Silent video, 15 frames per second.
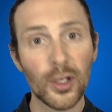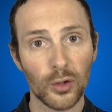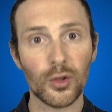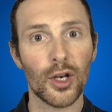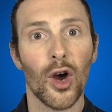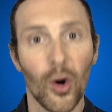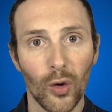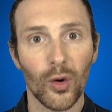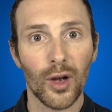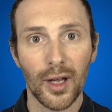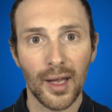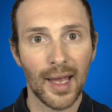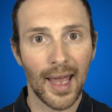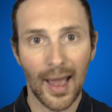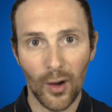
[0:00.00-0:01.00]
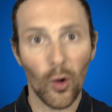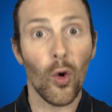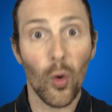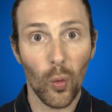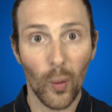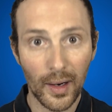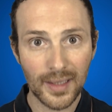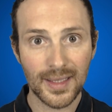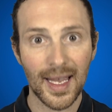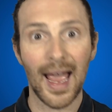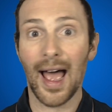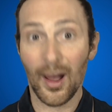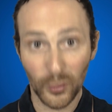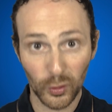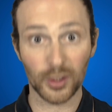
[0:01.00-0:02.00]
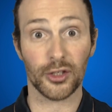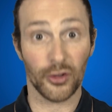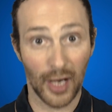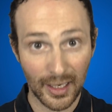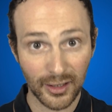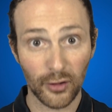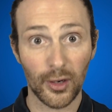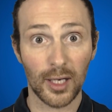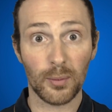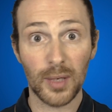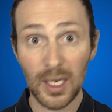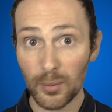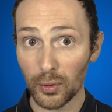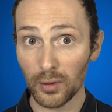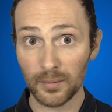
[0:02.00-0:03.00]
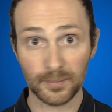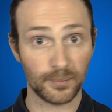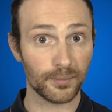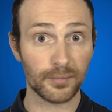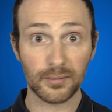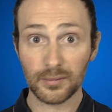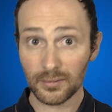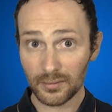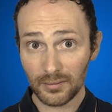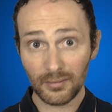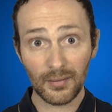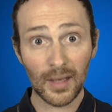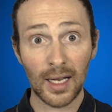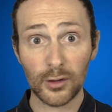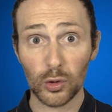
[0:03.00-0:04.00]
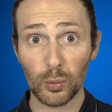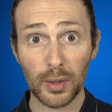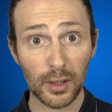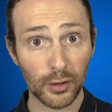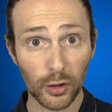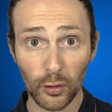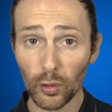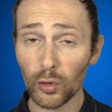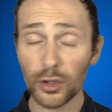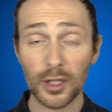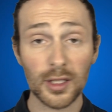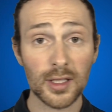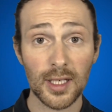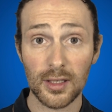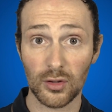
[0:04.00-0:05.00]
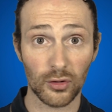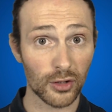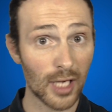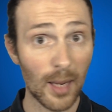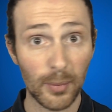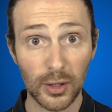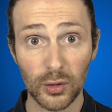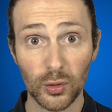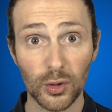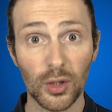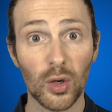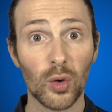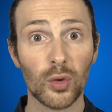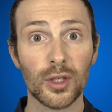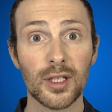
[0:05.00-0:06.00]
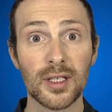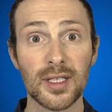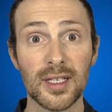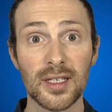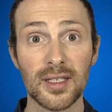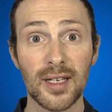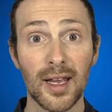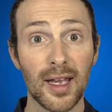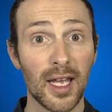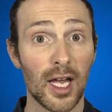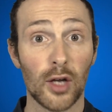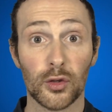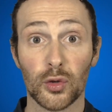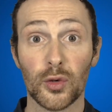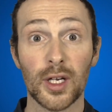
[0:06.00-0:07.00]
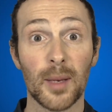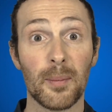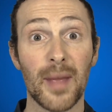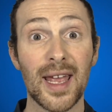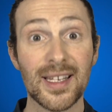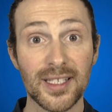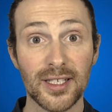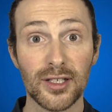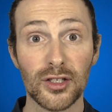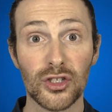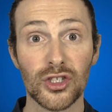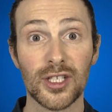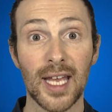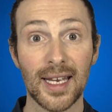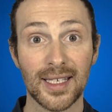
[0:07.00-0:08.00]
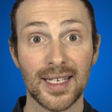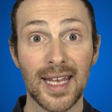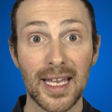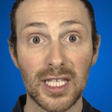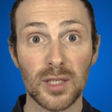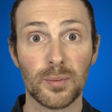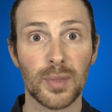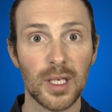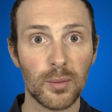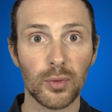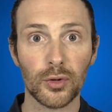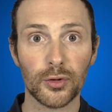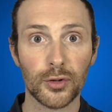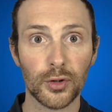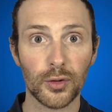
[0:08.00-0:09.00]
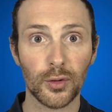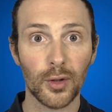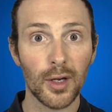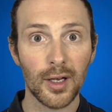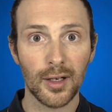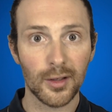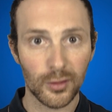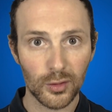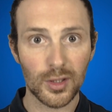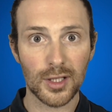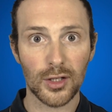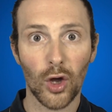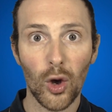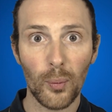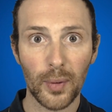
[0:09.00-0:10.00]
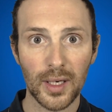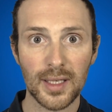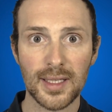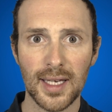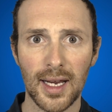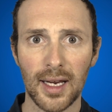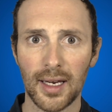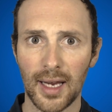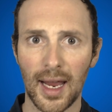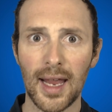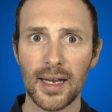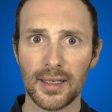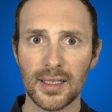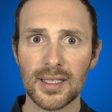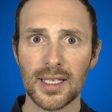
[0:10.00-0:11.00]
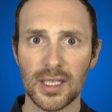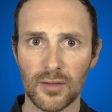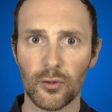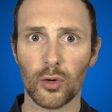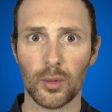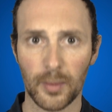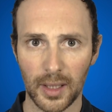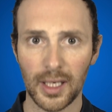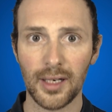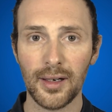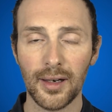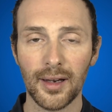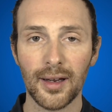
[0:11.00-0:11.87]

know always how to attract the right people, how to build your audiences or tap into new audiences, how to create a message that gets people to stop and say, hey, this is for me,